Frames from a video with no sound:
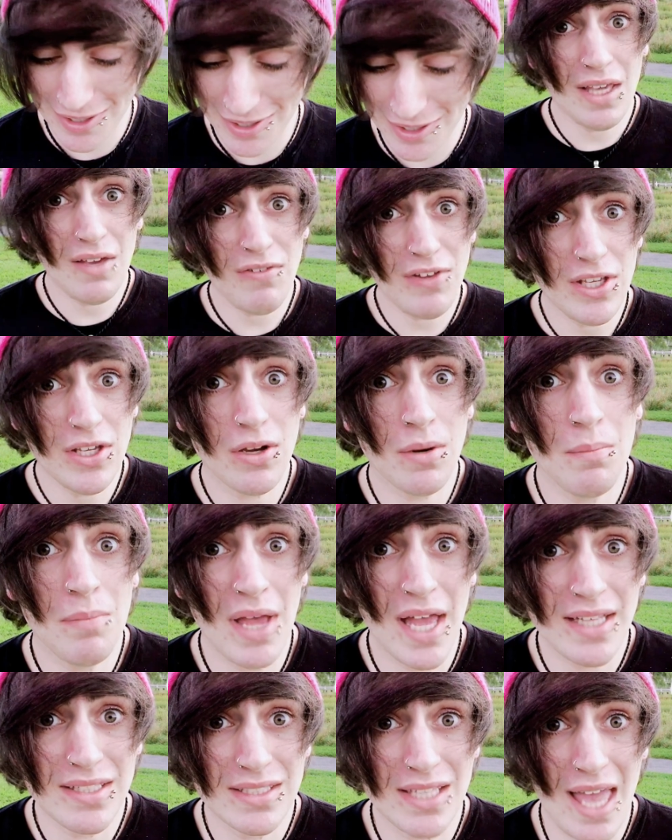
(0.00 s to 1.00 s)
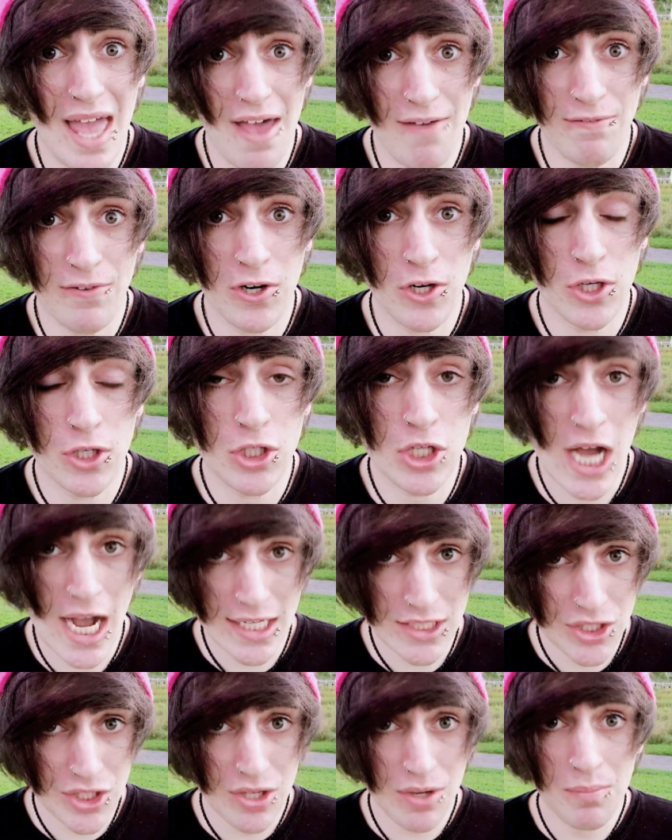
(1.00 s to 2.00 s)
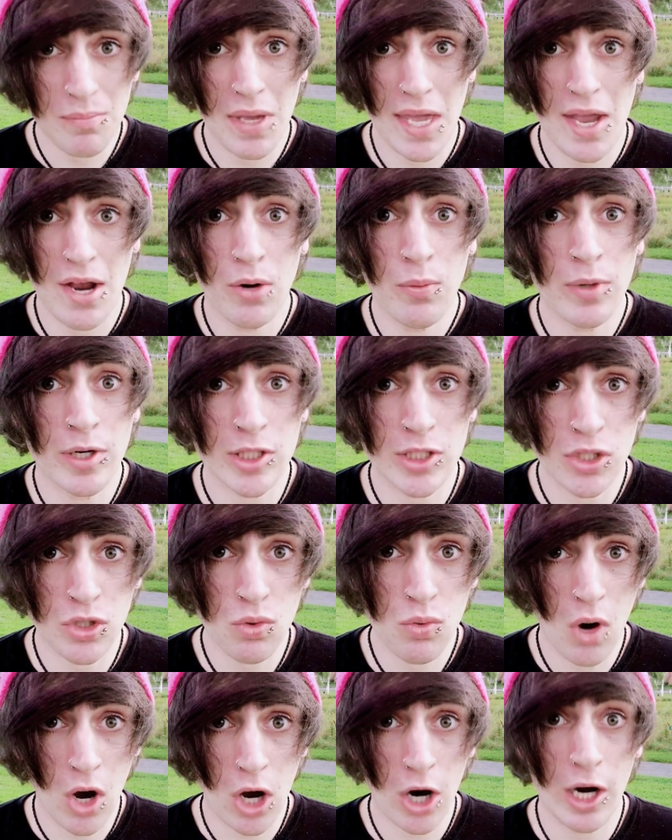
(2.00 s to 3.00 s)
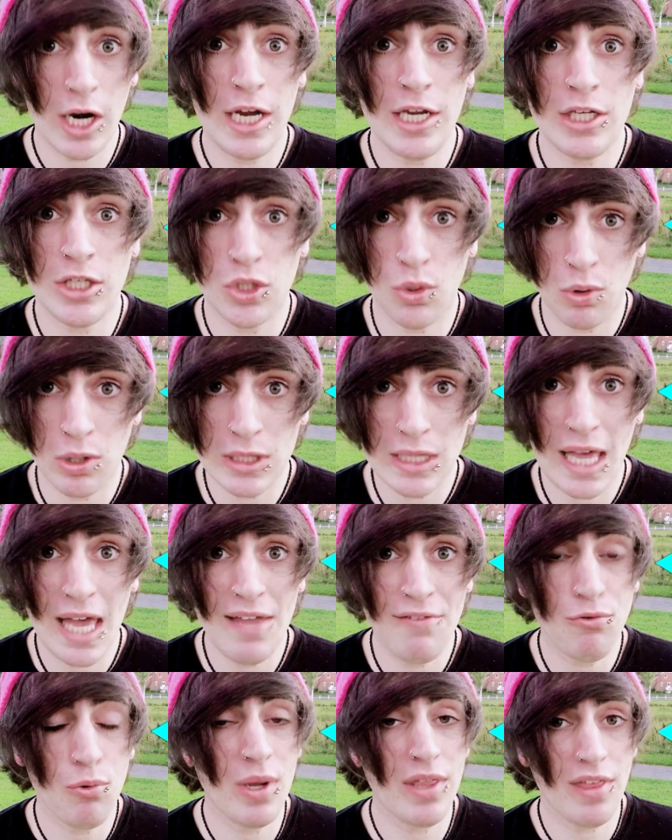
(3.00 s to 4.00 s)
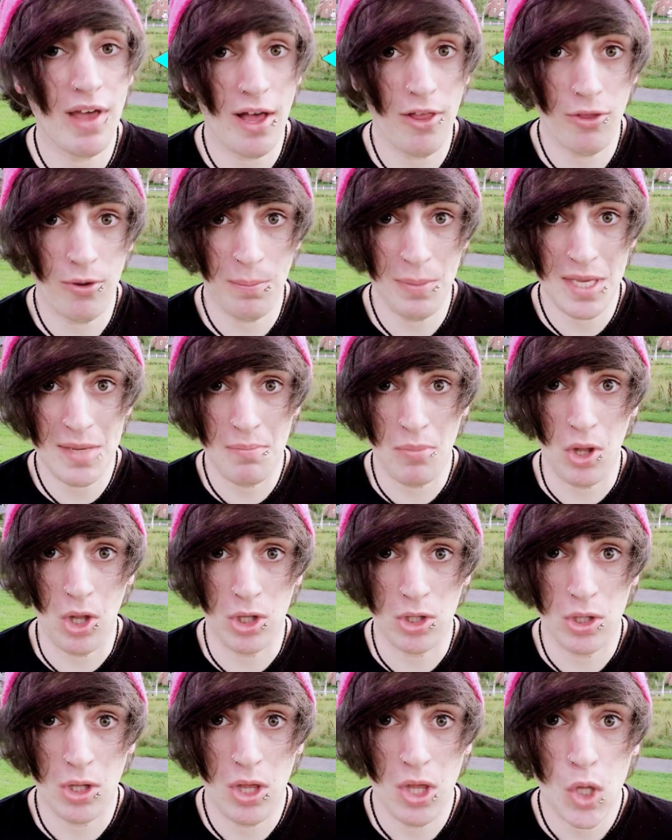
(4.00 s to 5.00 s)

Give it your best effort not to compare where you are in your life with other people.